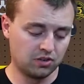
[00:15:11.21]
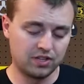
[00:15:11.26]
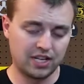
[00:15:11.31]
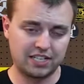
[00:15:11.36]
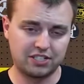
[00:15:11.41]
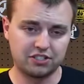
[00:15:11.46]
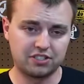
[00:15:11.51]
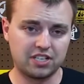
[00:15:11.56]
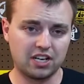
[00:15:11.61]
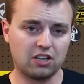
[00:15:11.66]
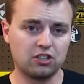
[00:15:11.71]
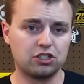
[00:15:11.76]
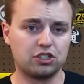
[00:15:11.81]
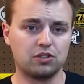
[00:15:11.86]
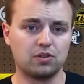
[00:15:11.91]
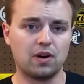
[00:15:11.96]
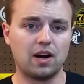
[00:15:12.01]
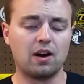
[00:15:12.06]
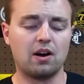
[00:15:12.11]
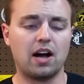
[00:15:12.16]
that just tells
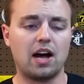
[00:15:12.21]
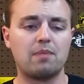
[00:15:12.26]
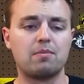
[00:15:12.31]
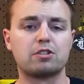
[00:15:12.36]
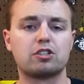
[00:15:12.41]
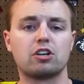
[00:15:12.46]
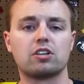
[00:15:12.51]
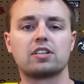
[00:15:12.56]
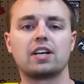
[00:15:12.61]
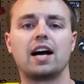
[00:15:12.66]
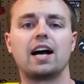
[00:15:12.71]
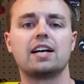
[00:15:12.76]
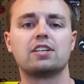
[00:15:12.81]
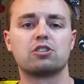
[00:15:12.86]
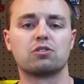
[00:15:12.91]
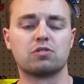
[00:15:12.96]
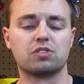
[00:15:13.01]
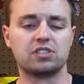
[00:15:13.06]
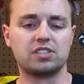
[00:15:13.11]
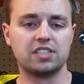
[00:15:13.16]
you how much our guys
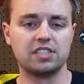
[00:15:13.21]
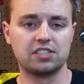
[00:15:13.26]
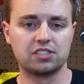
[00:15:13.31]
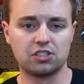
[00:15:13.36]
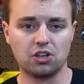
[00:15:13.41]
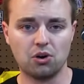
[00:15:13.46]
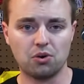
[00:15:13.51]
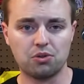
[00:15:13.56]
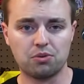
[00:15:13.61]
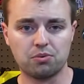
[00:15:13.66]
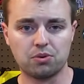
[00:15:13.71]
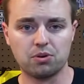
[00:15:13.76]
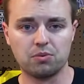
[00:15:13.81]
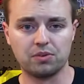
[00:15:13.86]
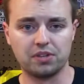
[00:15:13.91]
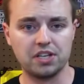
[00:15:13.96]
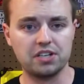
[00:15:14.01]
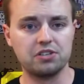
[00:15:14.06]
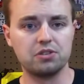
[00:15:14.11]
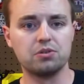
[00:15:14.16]
overseas go through
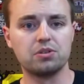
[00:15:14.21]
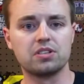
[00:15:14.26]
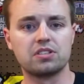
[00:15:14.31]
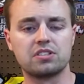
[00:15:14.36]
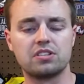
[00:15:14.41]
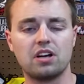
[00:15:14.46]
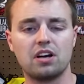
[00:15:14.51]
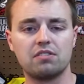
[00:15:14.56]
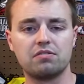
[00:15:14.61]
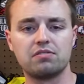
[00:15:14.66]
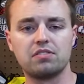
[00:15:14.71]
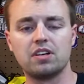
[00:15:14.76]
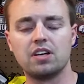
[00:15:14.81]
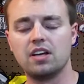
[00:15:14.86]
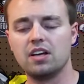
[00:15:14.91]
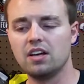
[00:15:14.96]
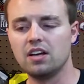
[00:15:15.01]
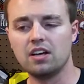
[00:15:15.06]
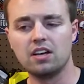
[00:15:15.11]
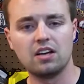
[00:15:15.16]
when they do this stuff.
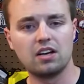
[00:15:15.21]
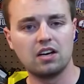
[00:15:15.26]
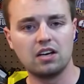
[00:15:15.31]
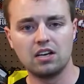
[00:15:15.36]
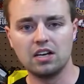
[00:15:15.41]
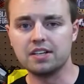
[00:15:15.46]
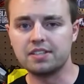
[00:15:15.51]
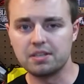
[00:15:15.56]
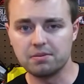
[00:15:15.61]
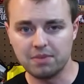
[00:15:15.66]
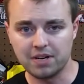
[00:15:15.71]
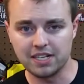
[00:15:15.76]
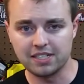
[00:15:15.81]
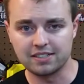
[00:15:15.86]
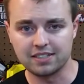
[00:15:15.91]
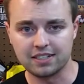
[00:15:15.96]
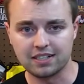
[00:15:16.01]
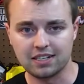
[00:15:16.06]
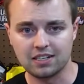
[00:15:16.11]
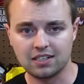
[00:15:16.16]
It's
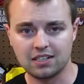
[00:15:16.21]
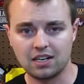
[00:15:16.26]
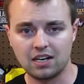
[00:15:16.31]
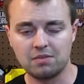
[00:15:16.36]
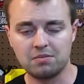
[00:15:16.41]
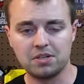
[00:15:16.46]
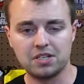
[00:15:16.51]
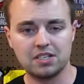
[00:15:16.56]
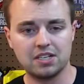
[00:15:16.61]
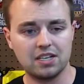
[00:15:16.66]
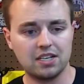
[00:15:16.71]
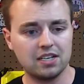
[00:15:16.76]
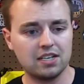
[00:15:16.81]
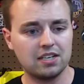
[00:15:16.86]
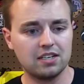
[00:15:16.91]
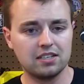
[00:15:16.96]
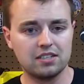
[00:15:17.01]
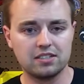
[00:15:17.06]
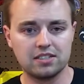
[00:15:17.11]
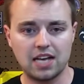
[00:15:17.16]
amazing. I mean, it
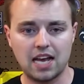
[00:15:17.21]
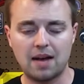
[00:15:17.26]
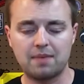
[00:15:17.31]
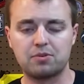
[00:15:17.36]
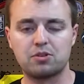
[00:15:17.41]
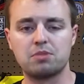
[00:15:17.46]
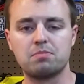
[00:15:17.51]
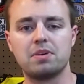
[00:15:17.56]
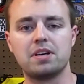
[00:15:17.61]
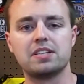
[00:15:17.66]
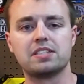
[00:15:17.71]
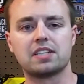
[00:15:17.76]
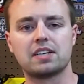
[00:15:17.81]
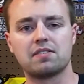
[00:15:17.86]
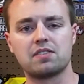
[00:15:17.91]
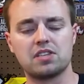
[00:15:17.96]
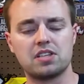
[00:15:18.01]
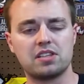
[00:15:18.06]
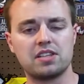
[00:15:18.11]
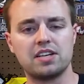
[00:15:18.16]
is absolutely amazing
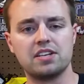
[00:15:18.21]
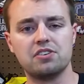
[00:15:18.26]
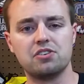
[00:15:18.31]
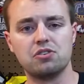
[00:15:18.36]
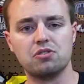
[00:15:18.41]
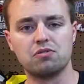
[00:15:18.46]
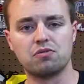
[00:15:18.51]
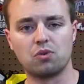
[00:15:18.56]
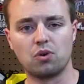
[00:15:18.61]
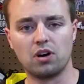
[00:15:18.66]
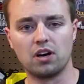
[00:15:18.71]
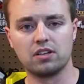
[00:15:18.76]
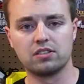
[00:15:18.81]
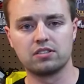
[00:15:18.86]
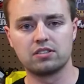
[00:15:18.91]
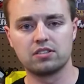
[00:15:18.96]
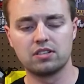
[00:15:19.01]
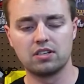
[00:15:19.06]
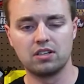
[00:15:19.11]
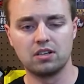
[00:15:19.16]
everything they do for
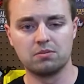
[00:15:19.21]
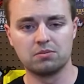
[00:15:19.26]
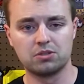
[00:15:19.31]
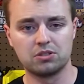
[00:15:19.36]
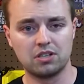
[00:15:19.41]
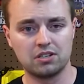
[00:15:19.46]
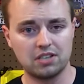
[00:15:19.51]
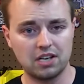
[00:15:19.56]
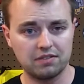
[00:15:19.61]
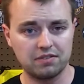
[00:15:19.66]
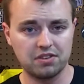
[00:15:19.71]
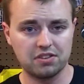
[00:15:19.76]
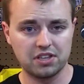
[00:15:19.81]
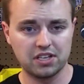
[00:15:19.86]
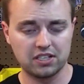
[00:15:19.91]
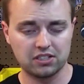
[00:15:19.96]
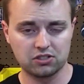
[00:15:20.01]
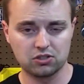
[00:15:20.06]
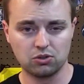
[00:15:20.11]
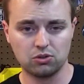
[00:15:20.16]
us. So you definitely
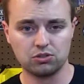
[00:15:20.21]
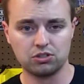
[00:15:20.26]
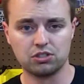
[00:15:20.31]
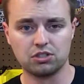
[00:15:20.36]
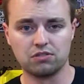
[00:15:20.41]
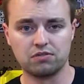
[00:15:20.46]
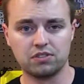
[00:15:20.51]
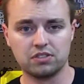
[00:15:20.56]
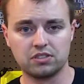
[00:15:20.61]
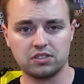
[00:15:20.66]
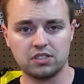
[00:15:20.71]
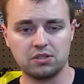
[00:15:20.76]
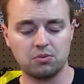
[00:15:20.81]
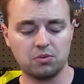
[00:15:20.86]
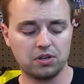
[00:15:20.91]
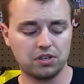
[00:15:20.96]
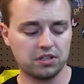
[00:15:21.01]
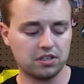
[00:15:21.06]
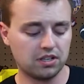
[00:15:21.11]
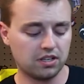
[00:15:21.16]
thank a soldier if you see
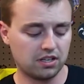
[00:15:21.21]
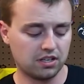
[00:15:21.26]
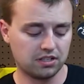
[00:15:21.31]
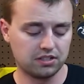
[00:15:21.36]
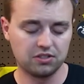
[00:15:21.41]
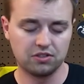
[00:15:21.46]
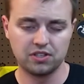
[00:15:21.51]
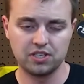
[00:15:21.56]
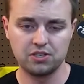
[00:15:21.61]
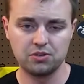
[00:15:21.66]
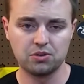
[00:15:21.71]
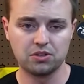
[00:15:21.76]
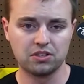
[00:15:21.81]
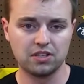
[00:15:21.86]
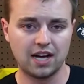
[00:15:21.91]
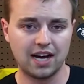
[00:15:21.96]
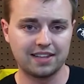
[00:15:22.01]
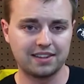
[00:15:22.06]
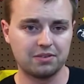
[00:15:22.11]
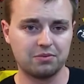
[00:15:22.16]
one. They do a
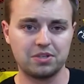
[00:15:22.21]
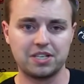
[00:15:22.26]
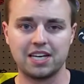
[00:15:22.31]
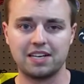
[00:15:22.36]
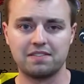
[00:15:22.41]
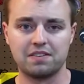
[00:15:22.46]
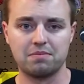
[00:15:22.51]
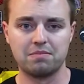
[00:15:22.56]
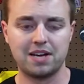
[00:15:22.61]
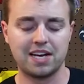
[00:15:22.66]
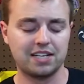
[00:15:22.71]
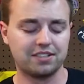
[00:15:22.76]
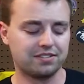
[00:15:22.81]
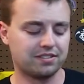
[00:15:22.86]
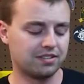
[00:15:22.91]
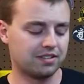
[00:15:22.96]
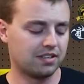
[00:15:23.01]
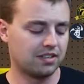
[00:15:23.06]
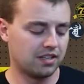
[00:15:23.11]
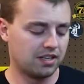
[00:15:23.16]
lot that we can't even imagine.